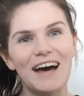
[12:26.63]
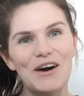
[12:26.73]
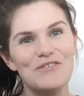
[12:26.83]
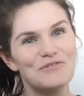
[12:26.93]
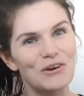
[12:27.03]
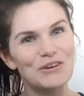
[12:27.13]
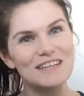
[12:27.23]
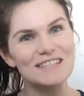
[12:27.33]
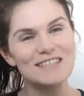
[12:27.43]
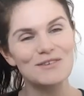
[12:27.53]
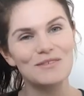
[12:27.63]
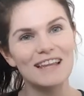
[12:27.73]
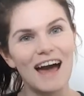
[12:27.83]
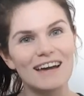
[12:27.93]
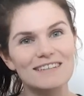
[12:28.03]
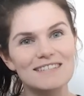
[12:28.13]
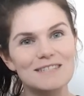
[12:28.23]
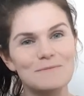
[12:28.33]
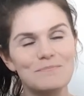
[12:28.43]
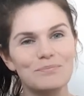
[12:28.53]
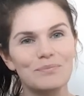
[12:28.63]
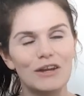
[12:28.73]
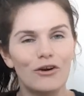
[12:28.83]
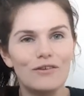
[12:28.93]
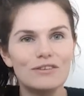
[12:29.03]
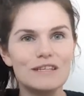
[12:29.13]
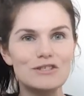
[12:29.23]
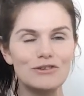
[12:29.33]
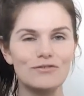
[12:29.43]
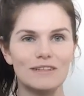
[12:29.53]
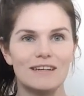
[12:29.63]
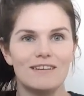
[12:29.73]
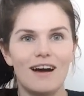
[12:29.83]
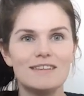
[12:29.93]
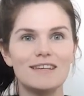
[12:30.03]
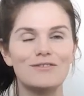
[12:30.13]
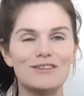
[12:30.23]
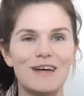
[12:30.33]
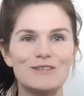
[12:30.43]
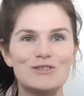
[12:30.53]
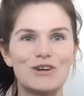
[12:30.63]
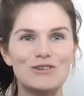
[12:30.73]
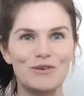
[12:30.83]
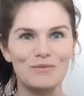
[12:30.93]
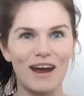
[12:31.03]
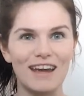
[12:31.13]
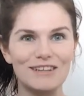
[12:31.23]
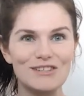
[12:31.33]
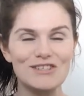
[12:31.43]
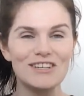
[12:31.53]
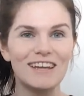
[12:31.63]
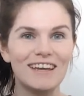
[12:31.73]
focused and relaxed, and hopefully you're still feeling nice after that stretch from Rach.